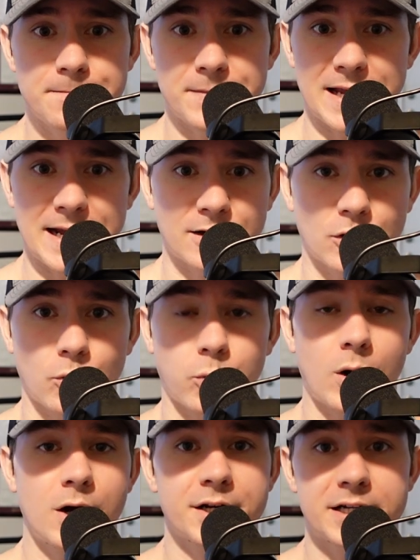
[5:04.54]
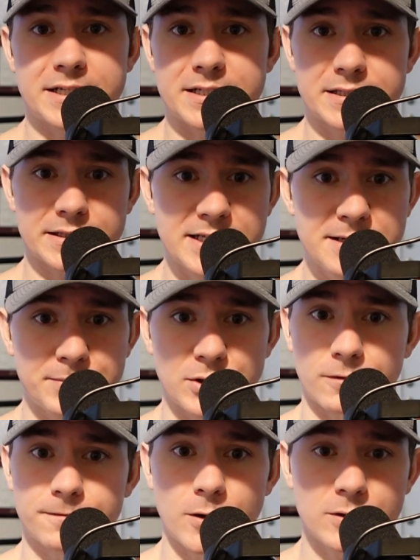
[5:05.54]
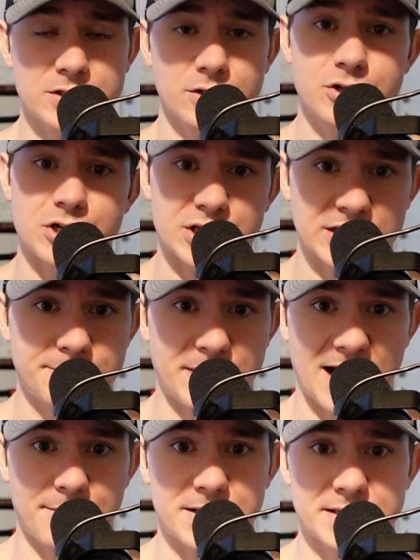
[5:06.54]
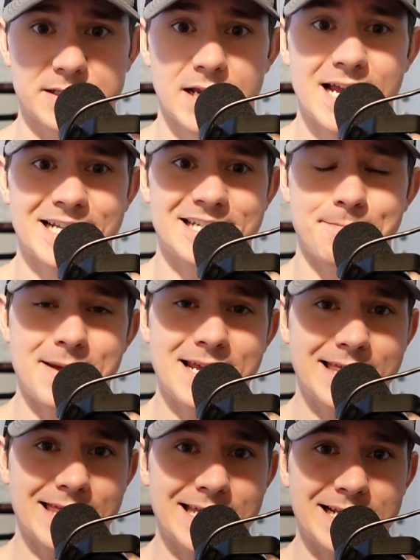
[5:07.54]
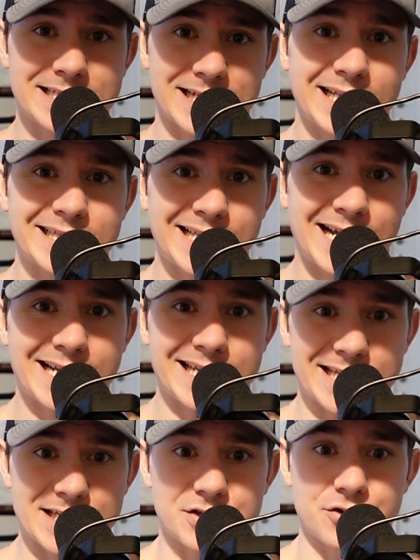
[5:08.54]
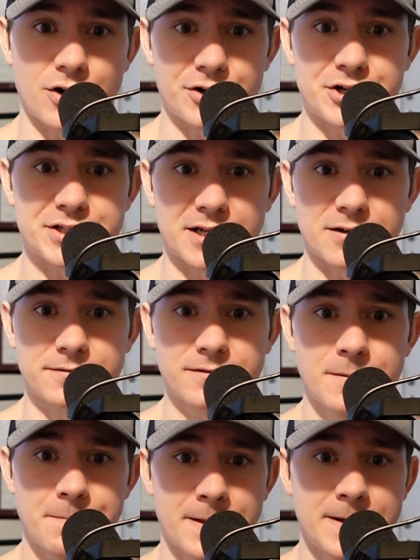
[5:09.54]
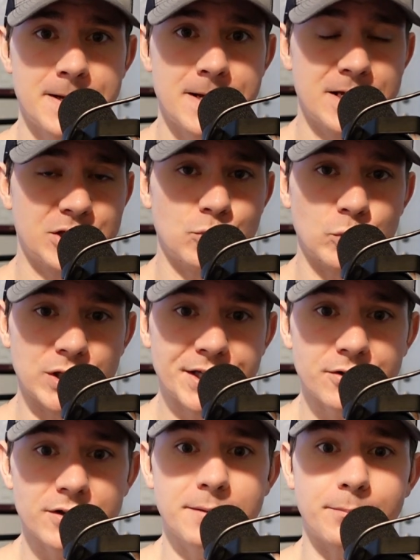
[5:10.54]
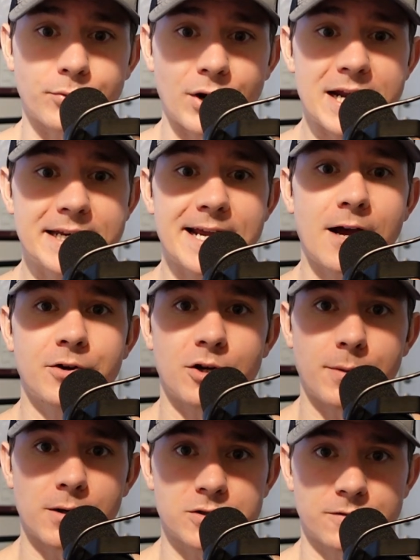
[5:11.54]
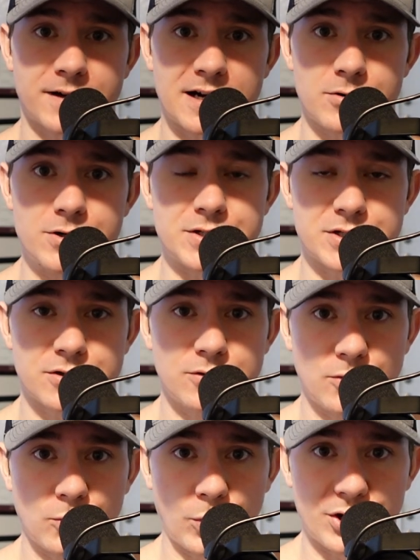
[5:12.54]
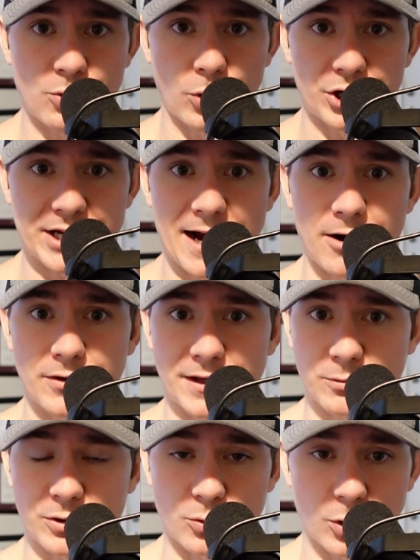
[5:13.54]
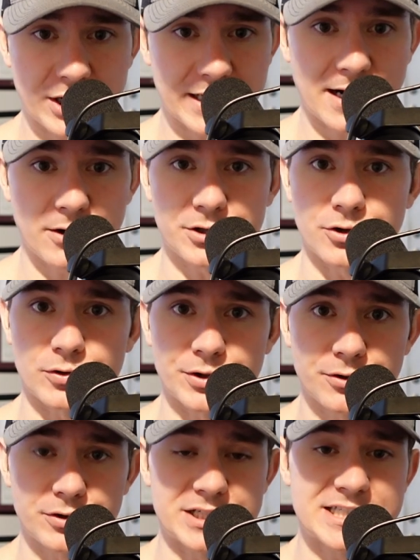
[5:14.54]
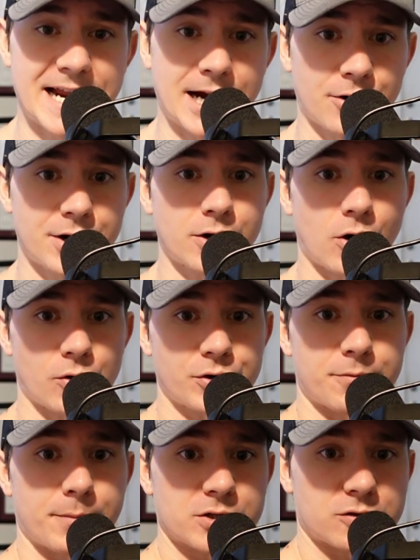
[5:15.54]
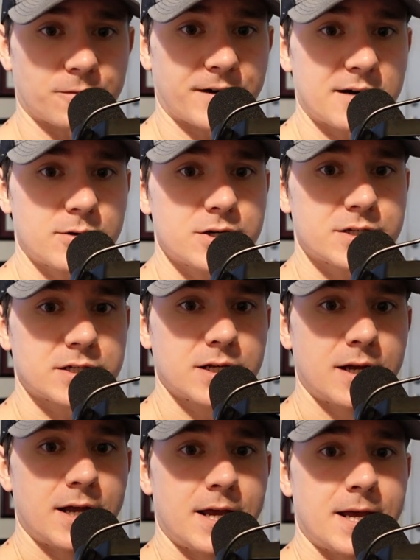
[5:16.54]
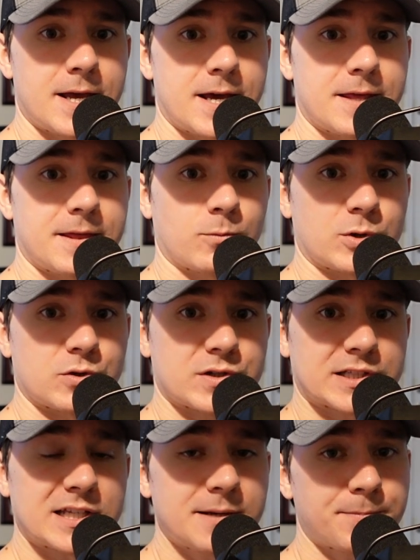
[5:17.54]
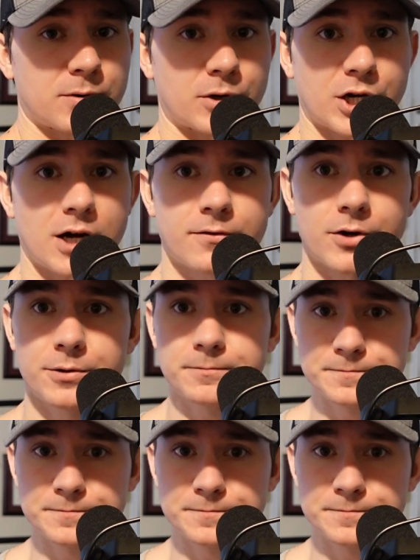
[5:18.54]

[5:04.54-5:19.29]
and quantity sleep. You know, focus on your sleep habits to make things a lot easier on yourself. You literally break down your muscle fibers when you work out. Like when you're working out, you're literally tearing all your muscle fibers and then when you sleep and recover,